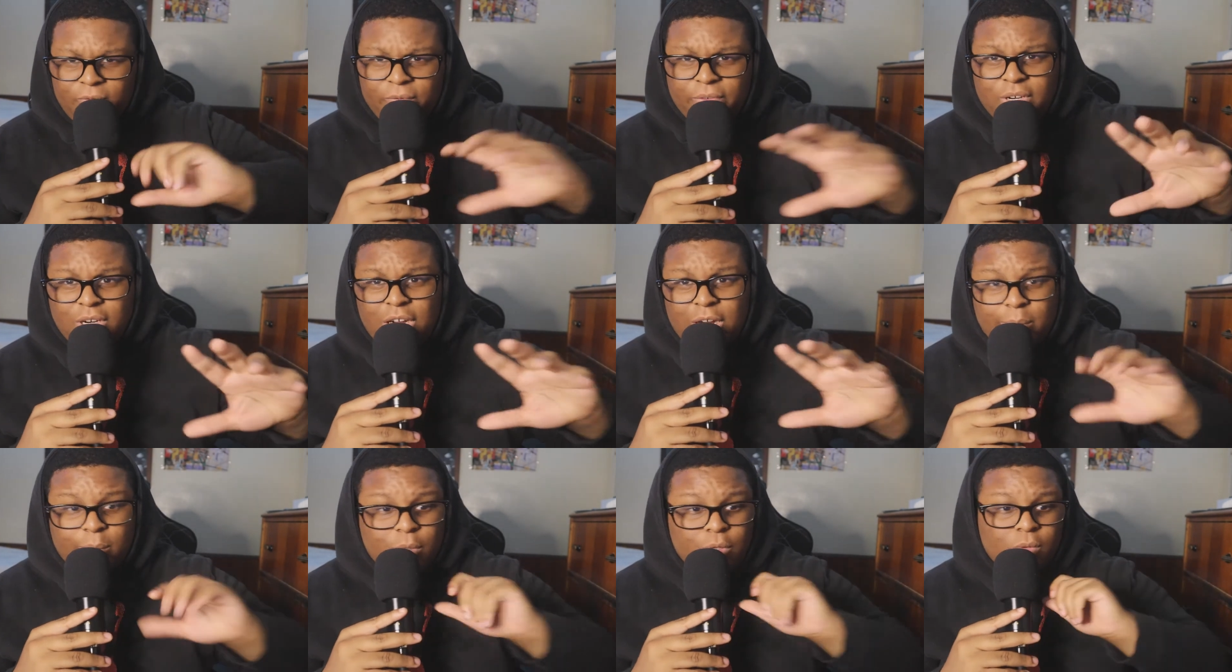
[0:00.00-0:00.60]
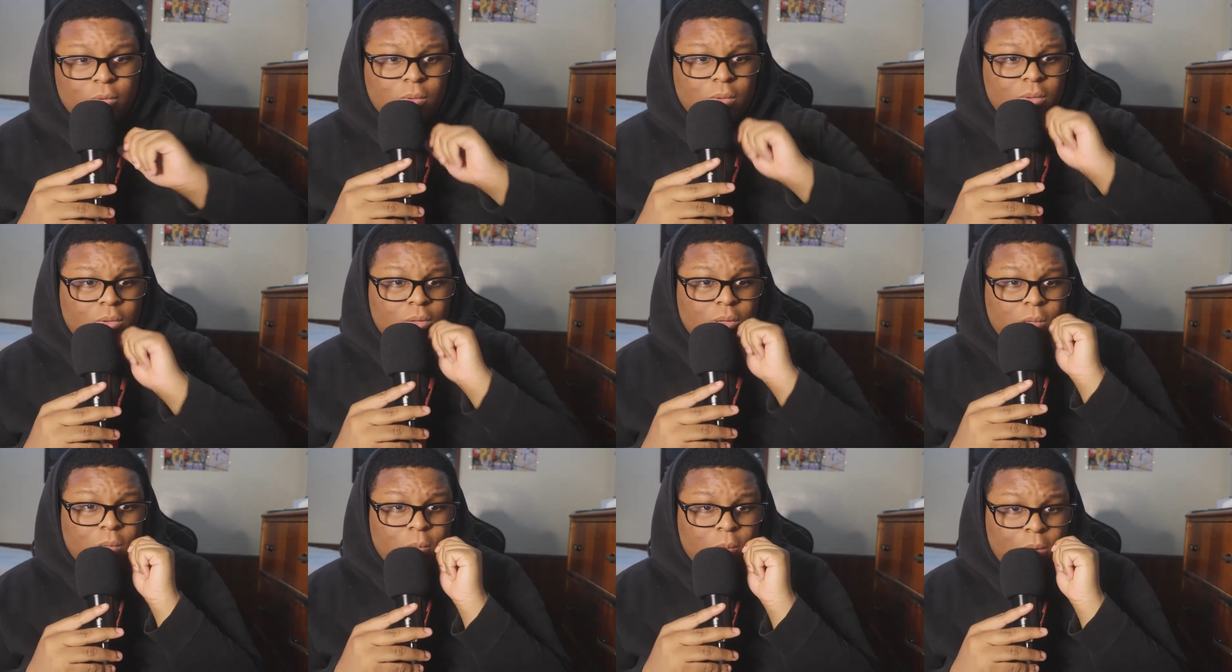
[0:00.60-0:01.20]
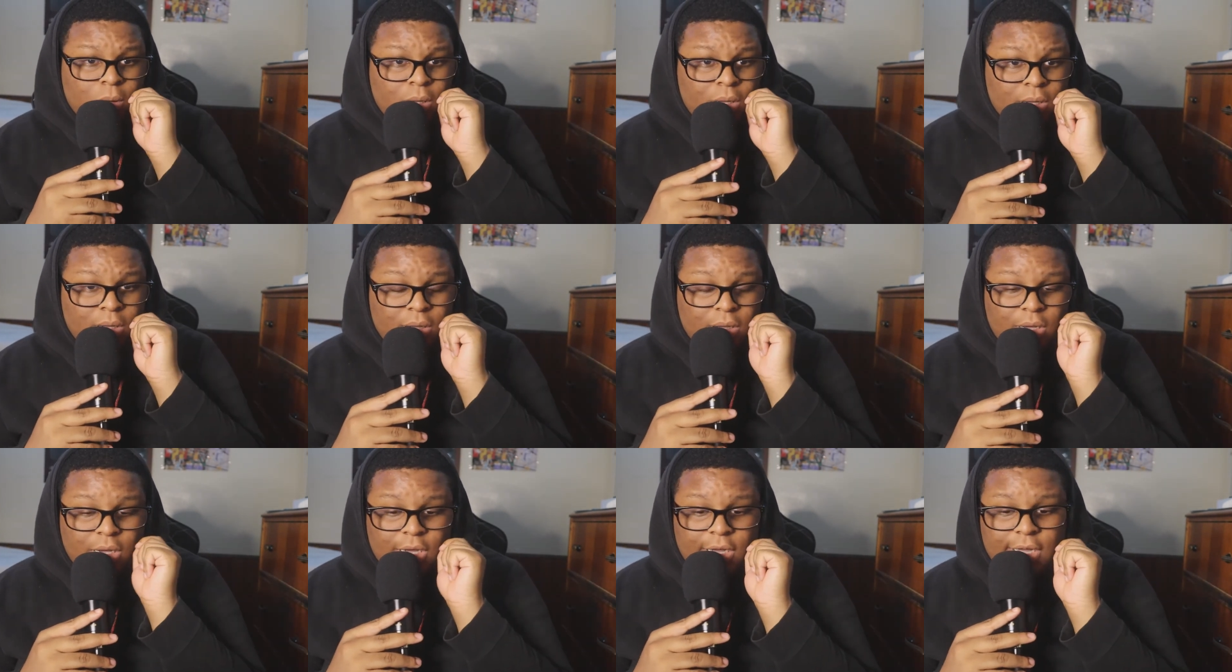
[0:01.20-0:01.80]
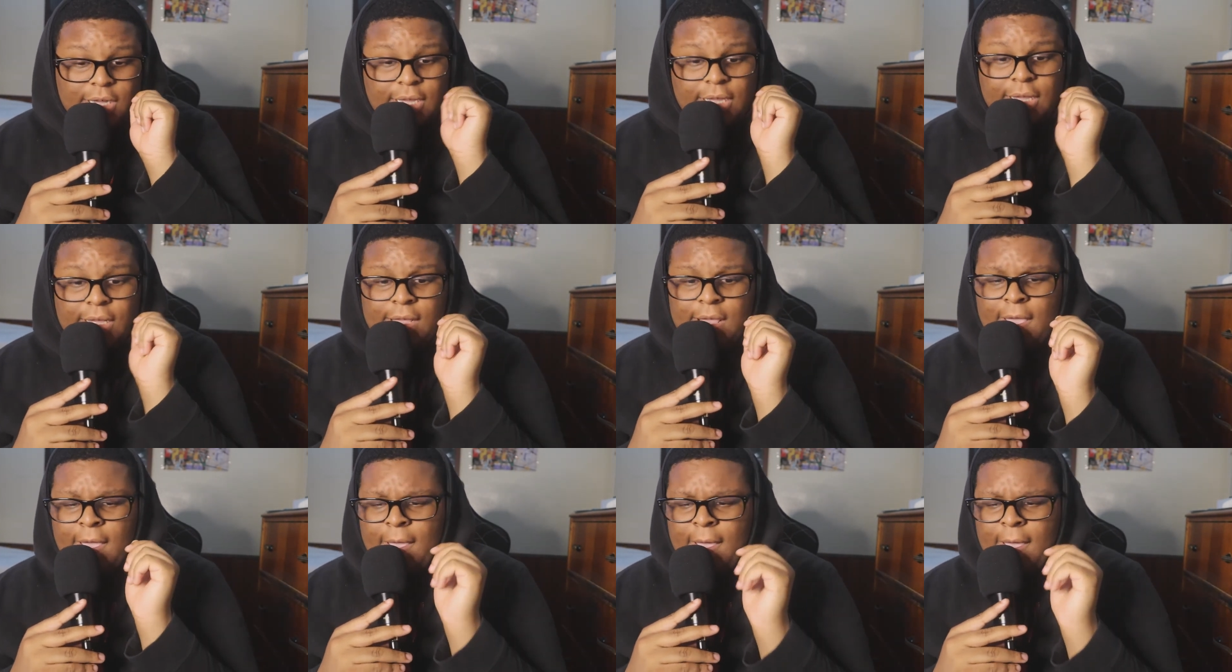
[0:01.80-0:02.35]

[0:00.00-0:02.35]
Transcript: phenomenal. Uh,